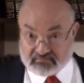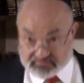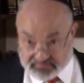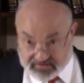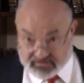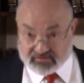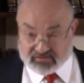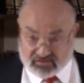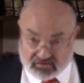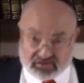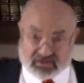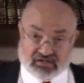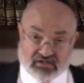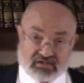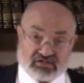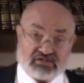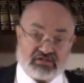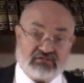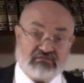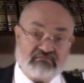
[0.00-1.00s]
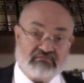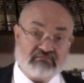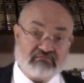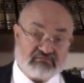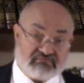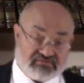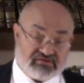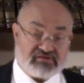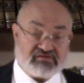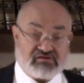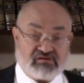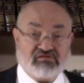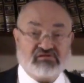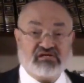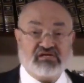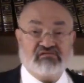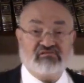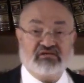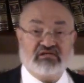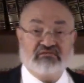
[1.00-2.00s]
There's Jewish culture
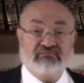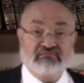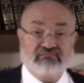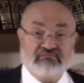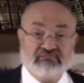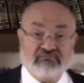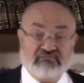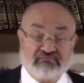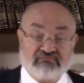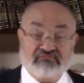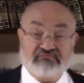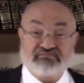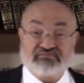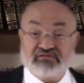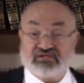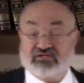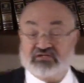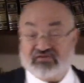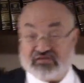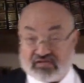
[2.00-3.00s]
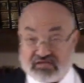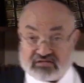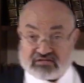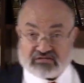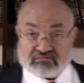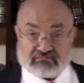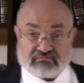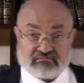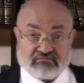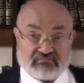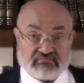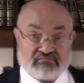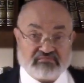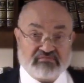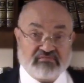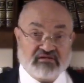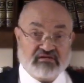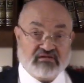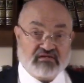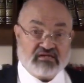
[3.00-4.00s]
associated with Judaism,
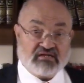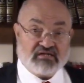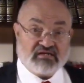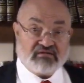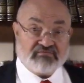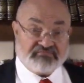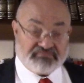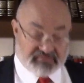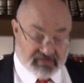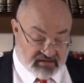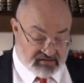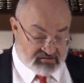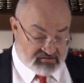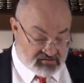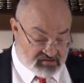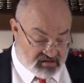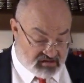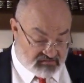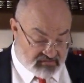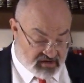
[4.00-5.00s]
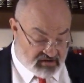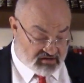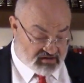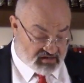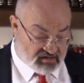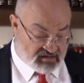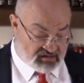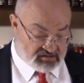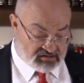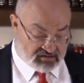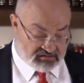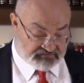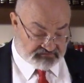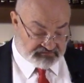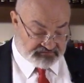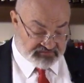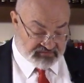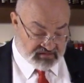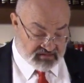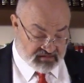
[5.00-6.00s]
and there's an American culture.
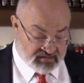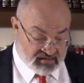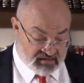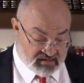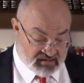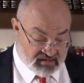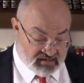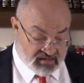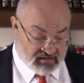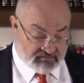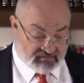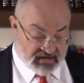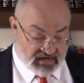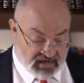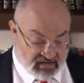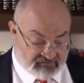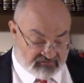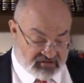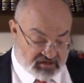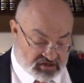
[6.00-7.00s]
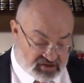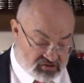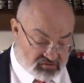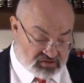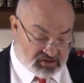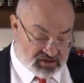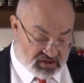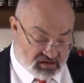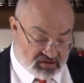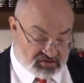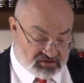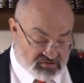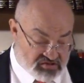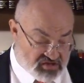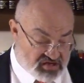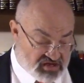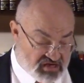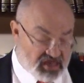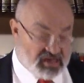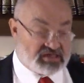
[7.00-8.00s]
But even the Jewish culture is
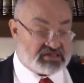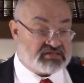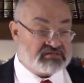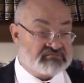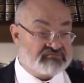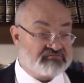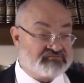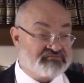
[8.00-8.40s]
in Yiddish.